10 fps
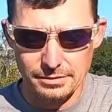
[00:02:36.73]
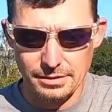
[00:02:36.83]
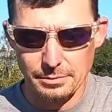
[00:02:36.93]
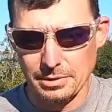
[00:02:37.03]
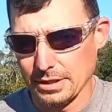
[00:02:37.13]

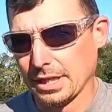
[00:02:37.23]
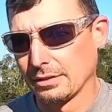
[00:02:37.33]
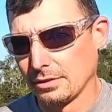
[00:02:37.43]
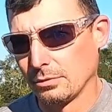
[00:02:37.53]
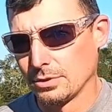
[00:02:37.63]
Typically
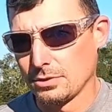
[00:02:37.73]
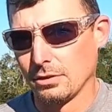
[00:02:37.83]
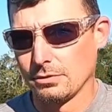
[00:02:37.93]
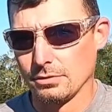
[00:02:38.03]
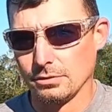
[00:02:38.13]
I'd go with
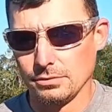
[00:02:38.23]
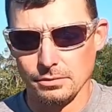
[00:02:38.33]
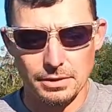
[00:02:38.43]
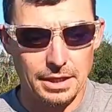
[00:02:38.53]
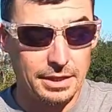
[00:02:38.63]
chartreuse
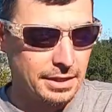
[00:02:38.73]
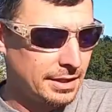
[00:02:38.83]
on that.